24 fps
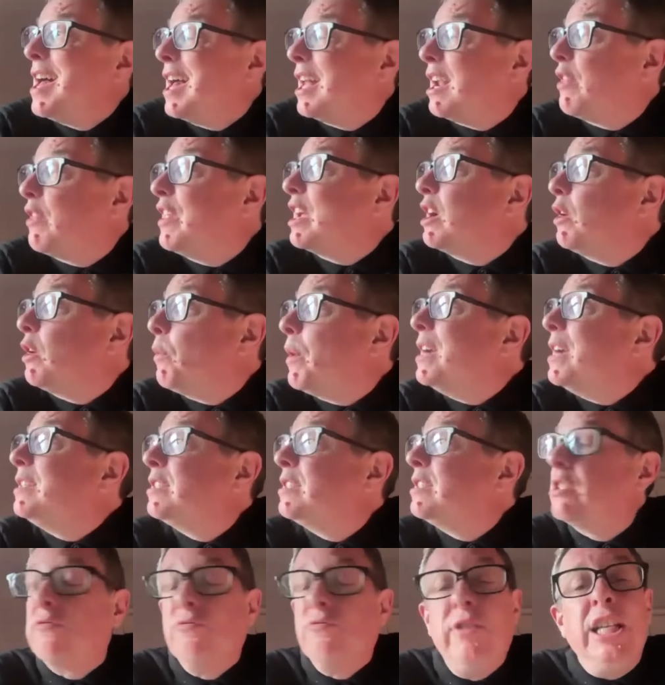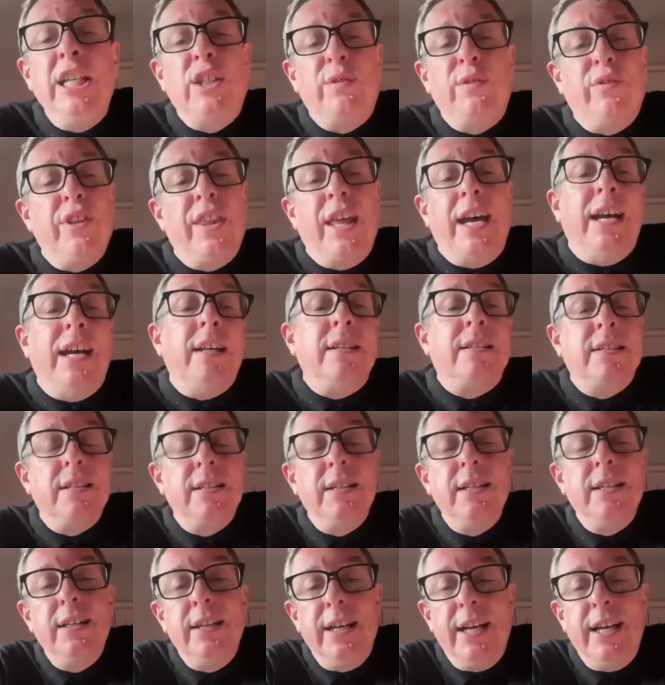And I think Oasis reached for that,